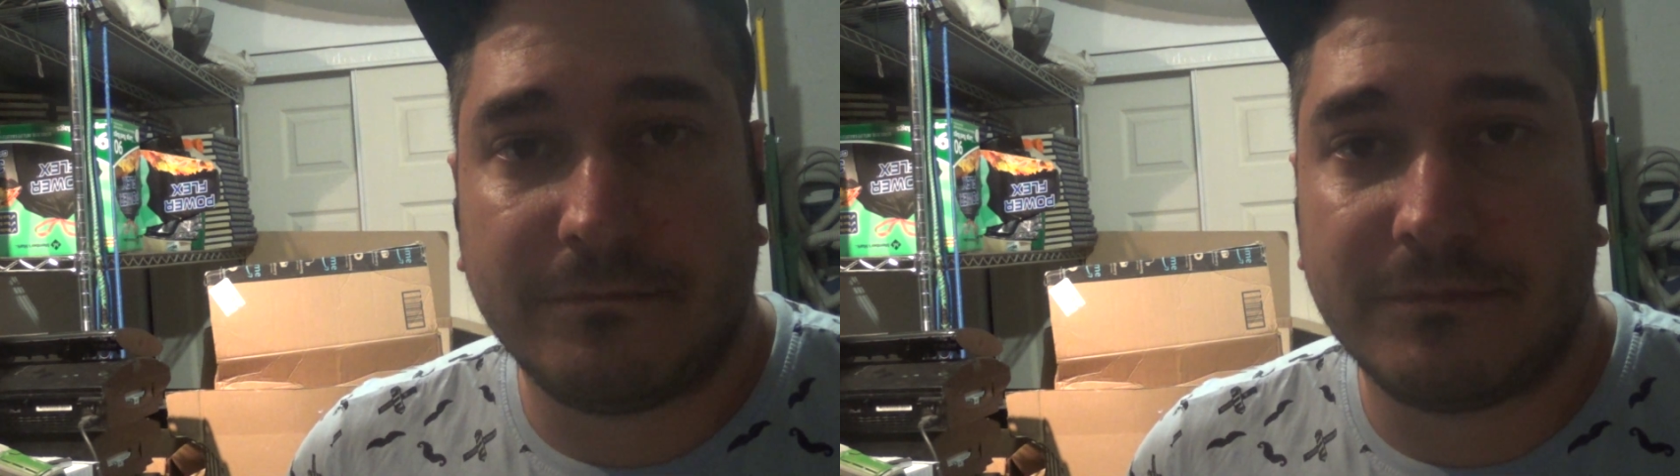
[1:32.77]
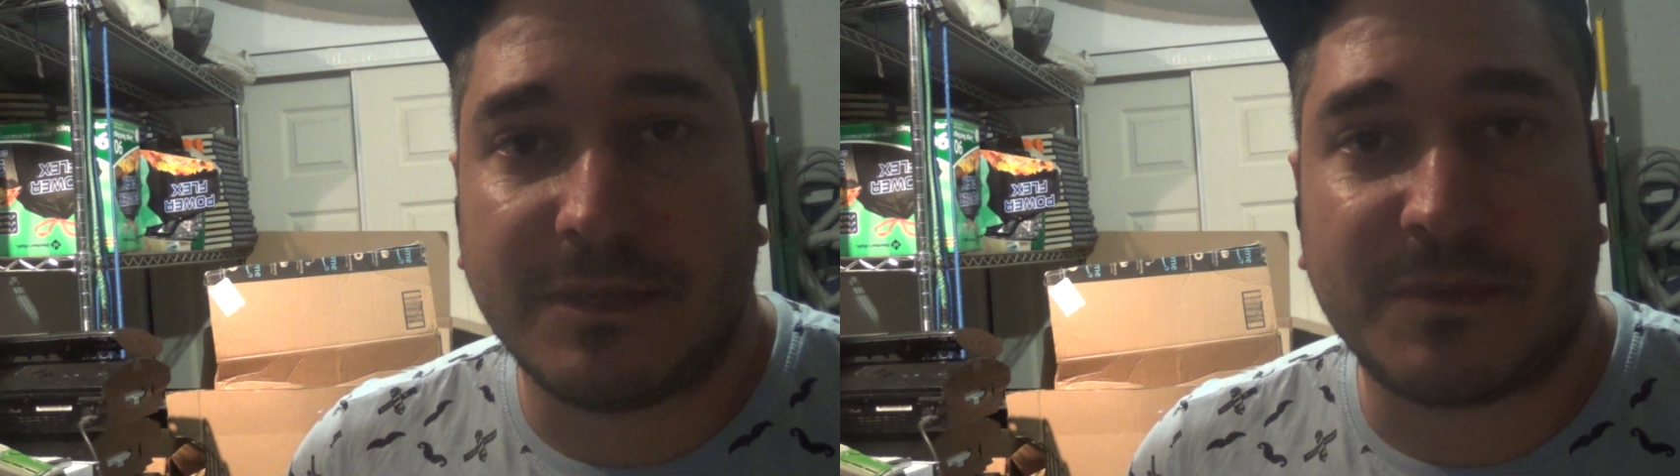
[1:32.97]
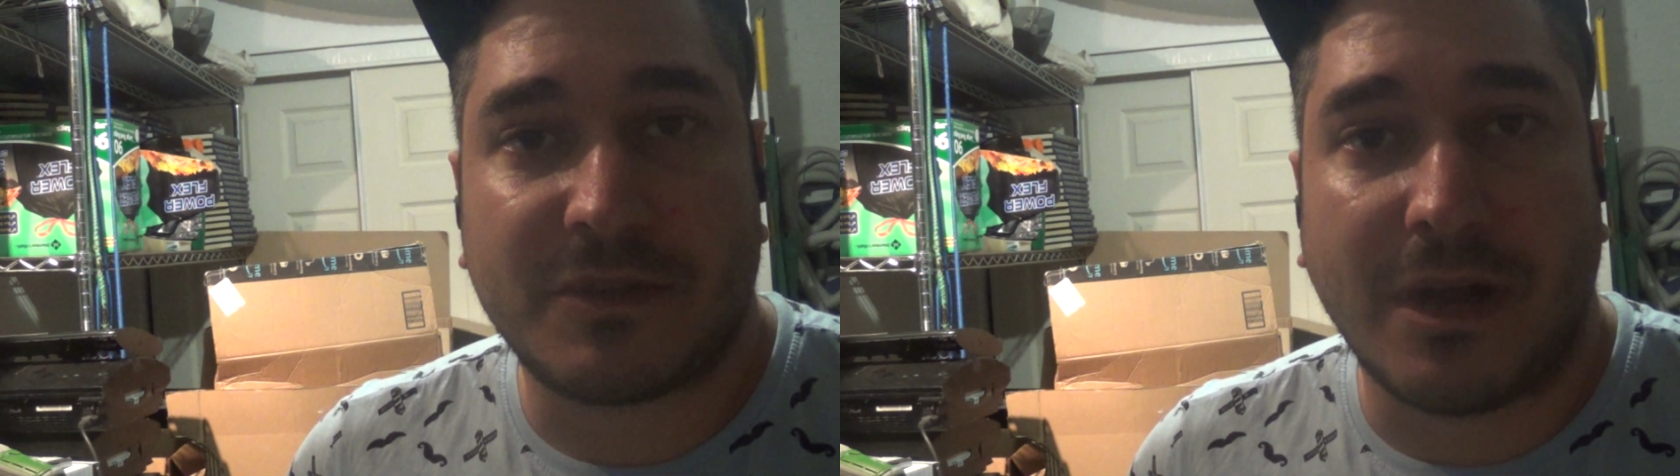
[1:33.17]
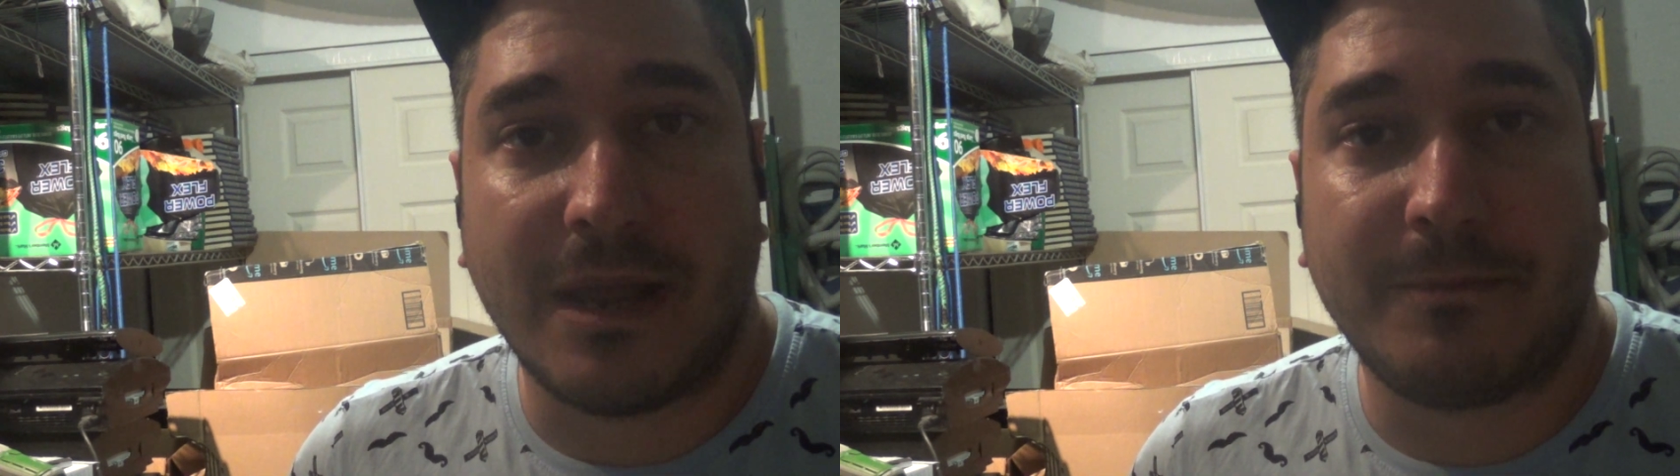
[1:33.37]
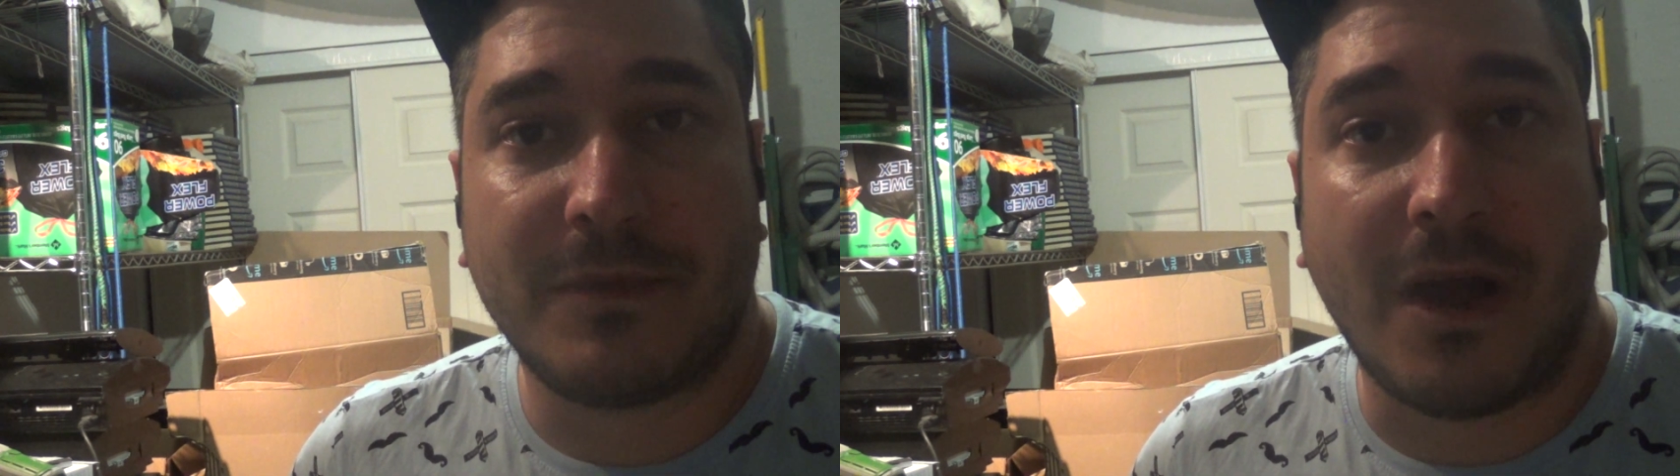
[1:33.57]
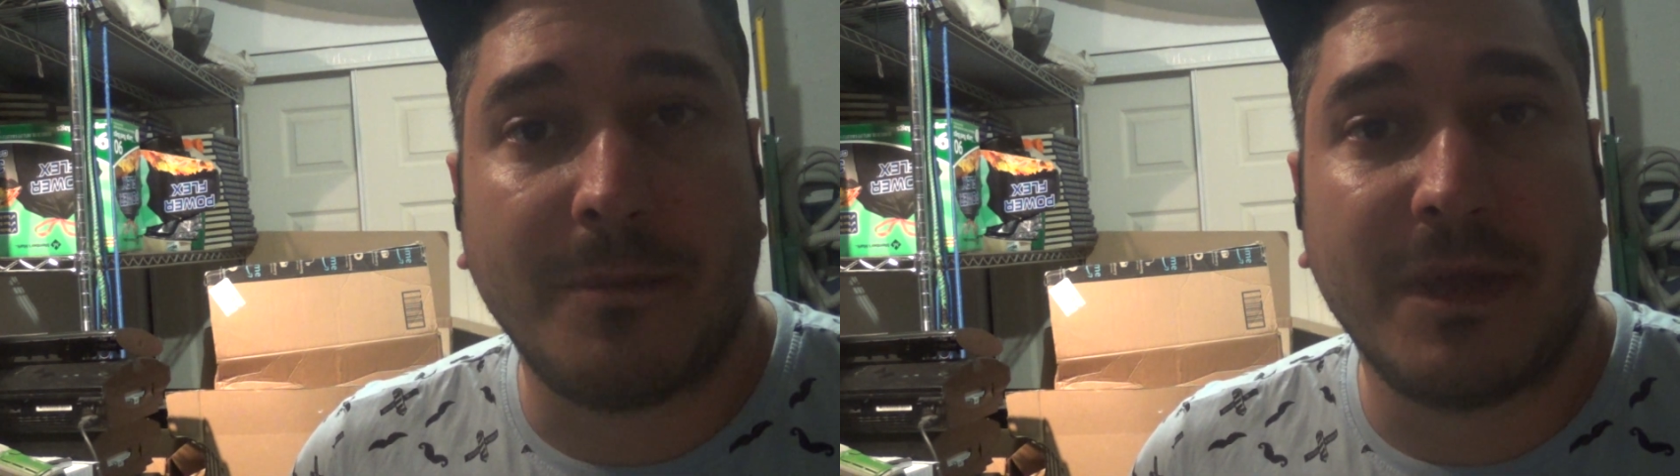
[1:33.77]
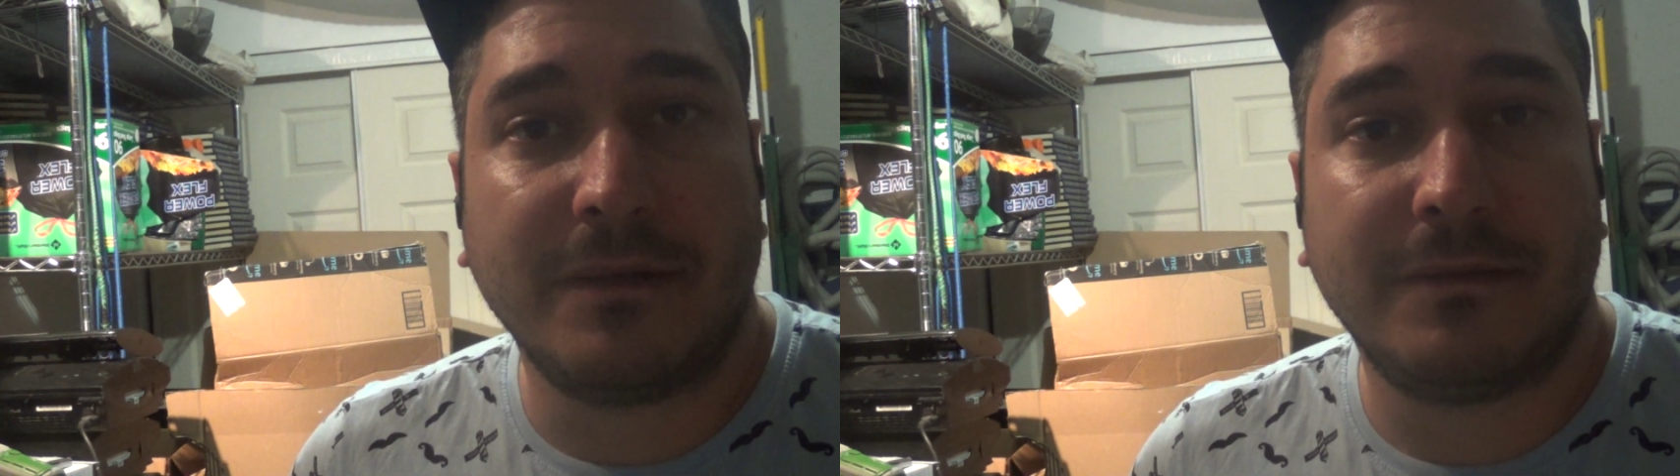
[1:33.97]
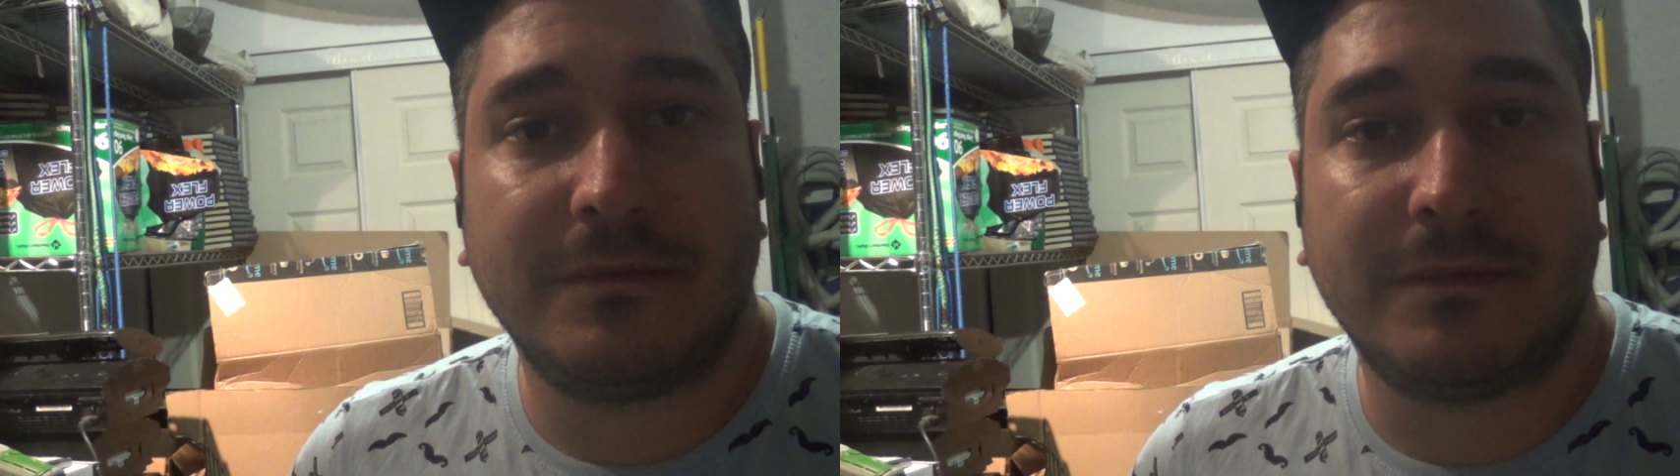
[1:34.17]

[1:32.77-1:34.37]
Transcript: subscribe, comment.